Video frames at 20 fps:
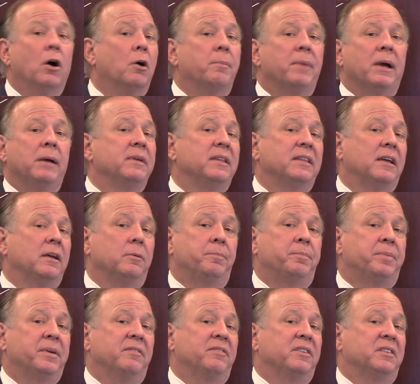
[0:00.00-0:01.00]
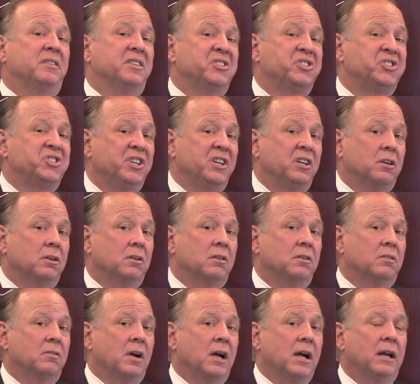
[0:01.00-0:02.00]
oh, maybe they pivot this year,
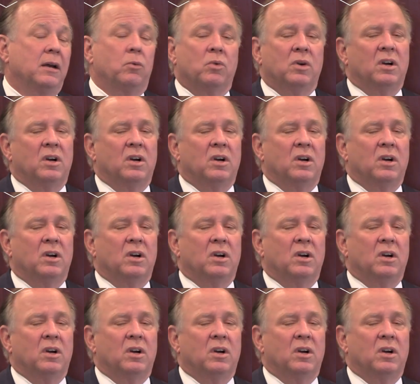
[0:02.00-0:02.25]
right?